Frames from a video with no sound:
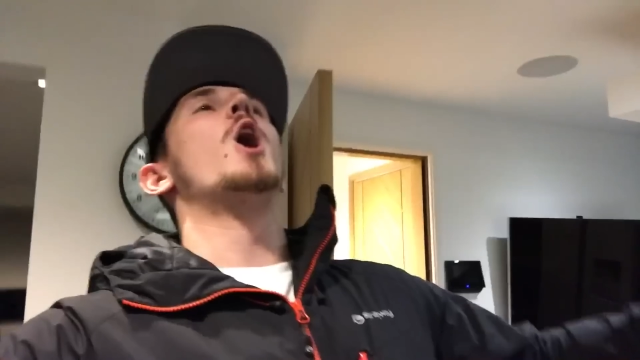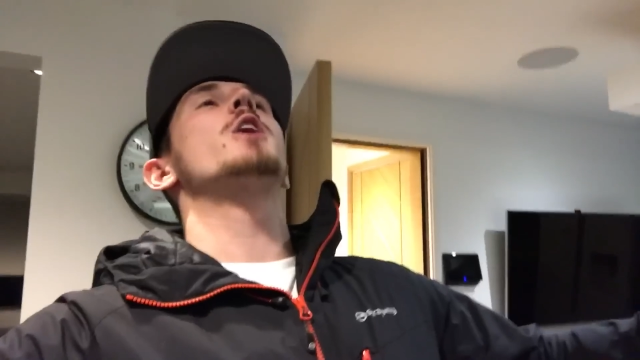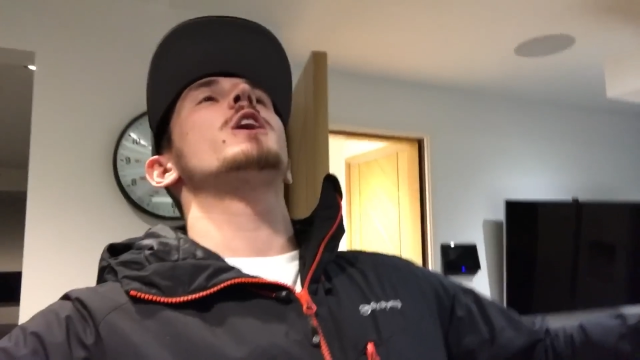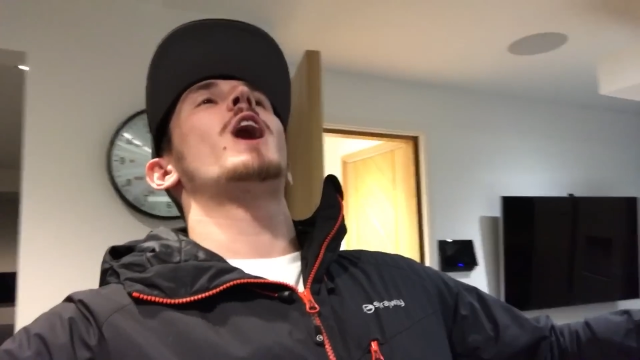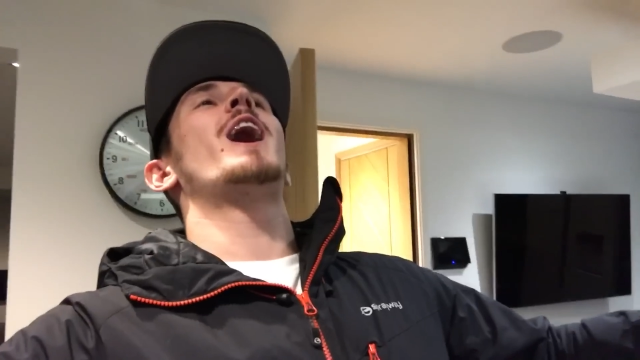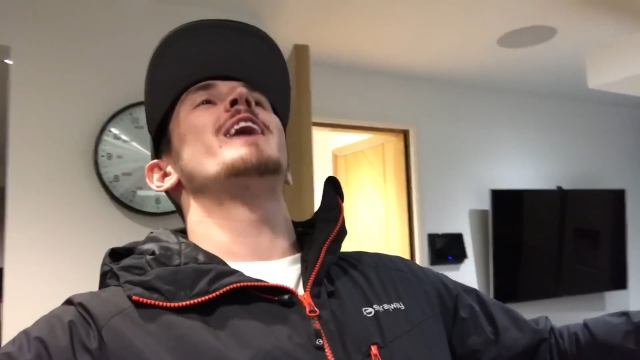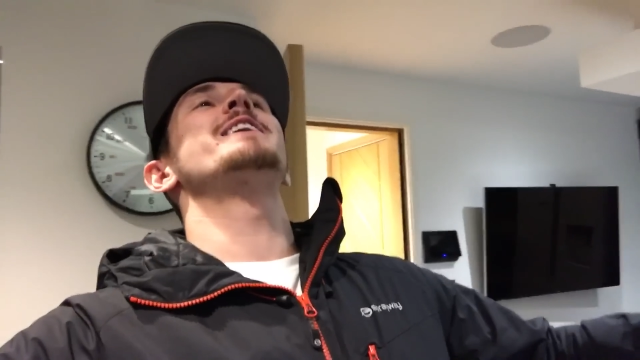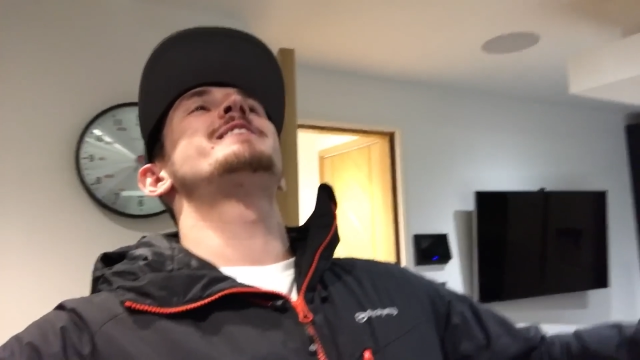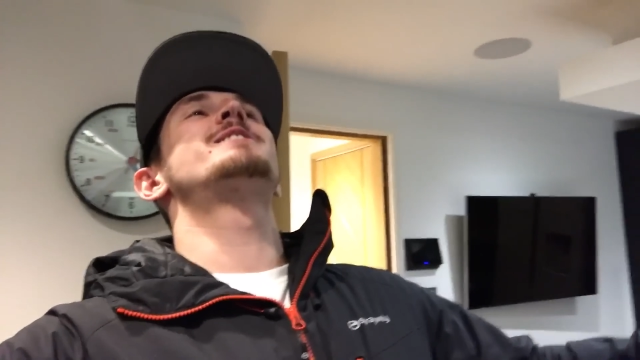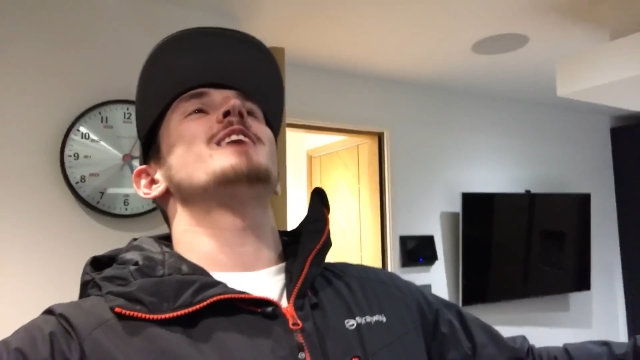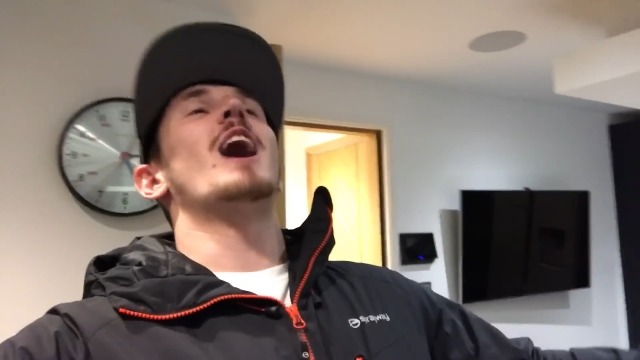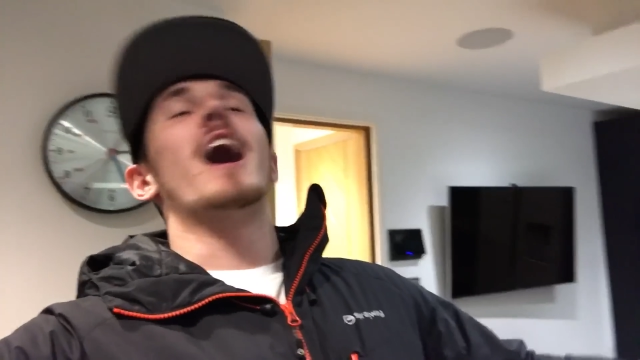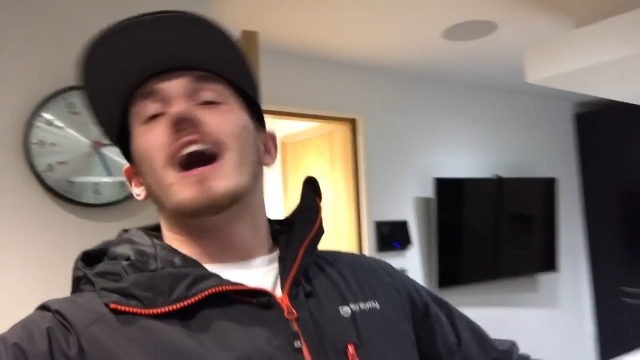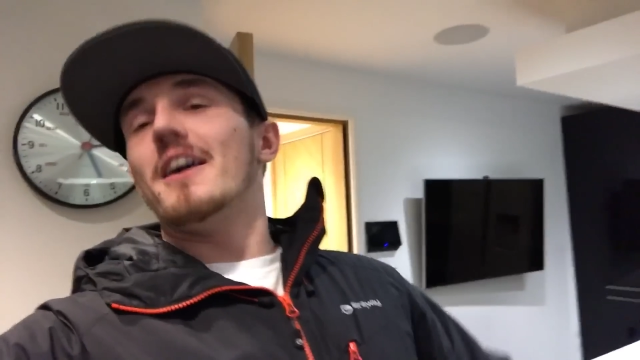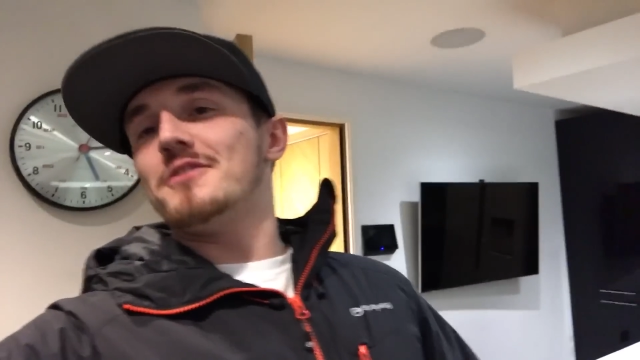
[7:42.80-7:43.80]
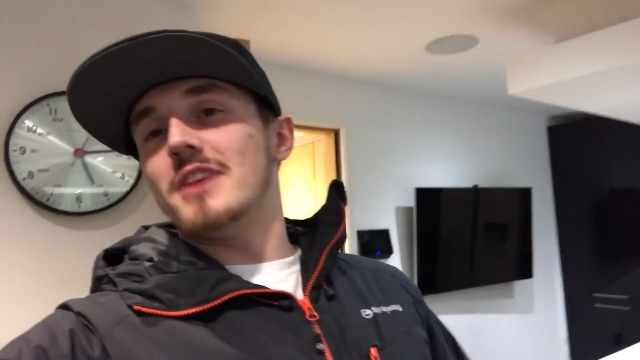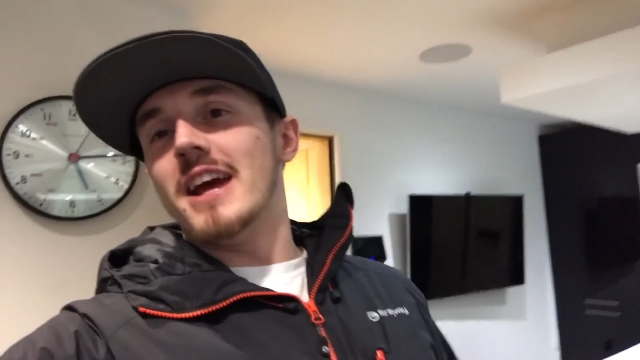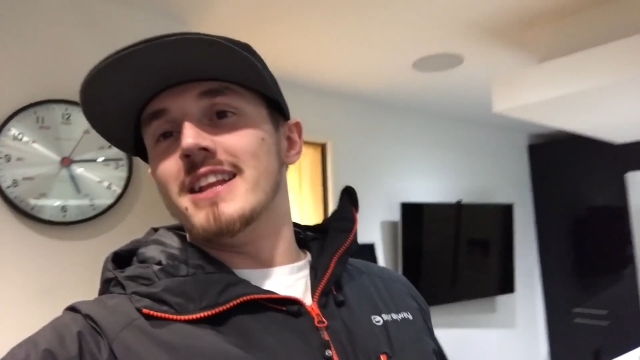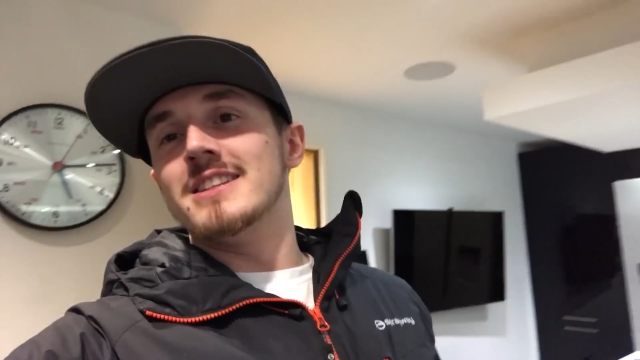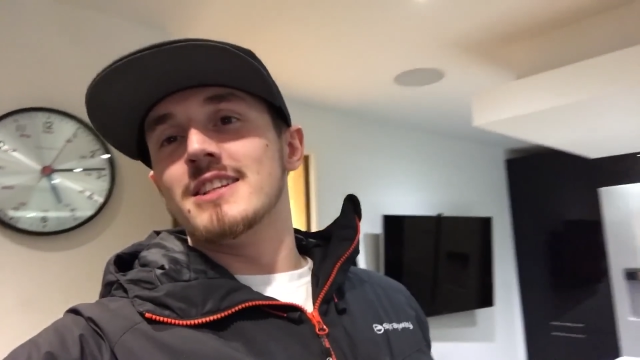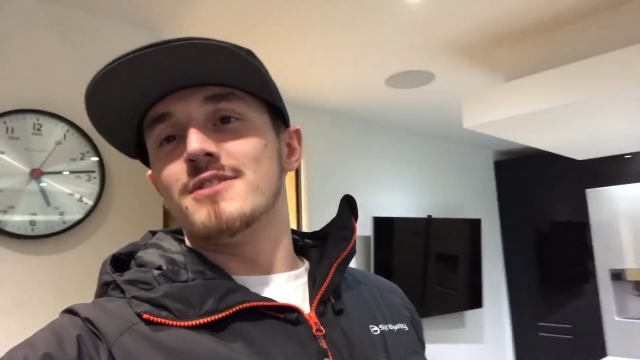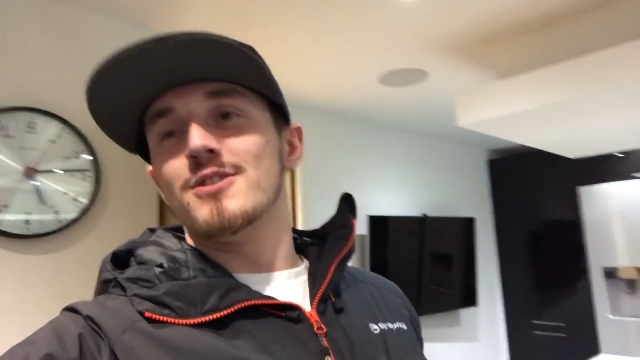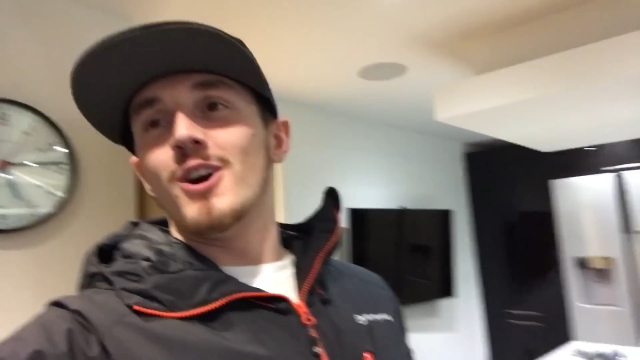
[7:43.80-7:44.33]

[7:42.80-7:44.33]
Alright, I have to end this